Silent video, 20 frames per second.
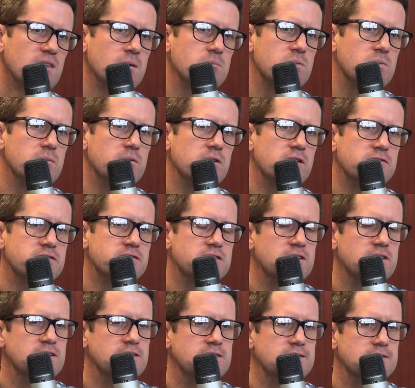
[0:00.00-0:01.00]
people have
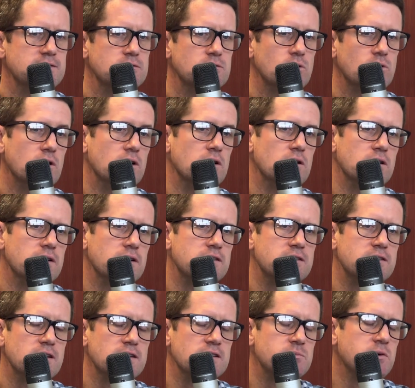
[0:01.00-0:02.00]
seen, well,
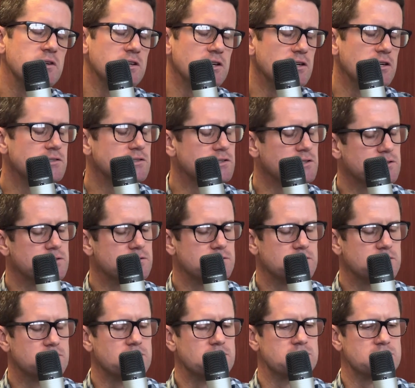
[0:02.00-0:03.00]
it's been noted
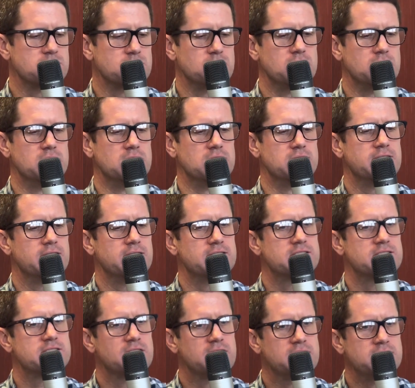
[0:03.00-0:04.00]
across the world that
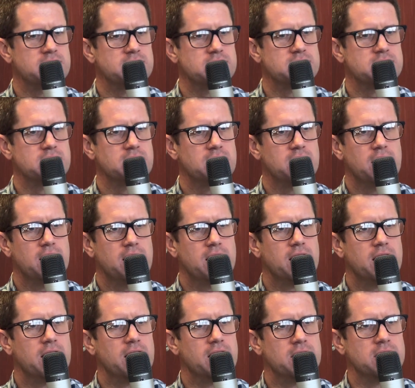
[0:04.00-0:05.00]
science
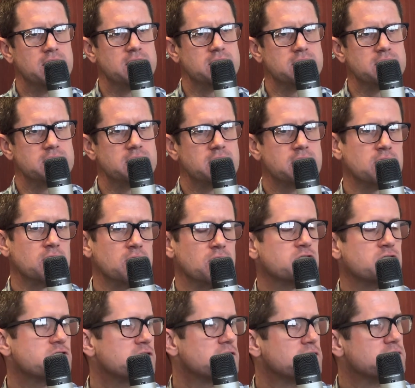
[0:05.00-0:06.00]
and
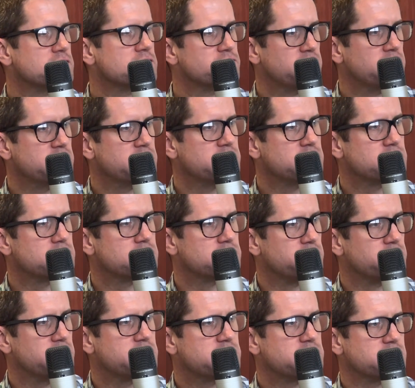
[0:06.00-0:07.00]
technological
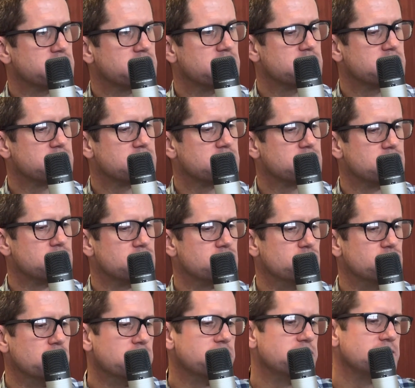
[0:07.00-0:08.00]
innovation gets
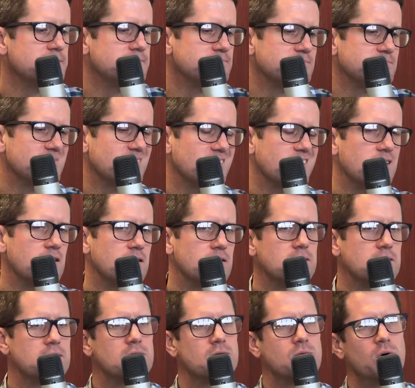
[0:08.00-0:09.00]
driven,
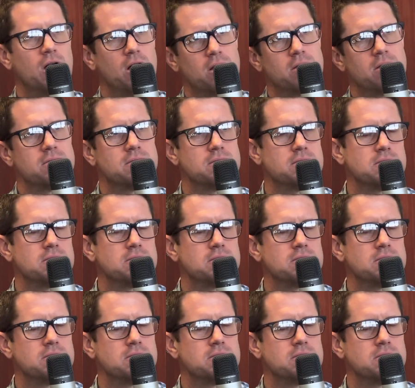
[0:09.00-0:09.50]
well,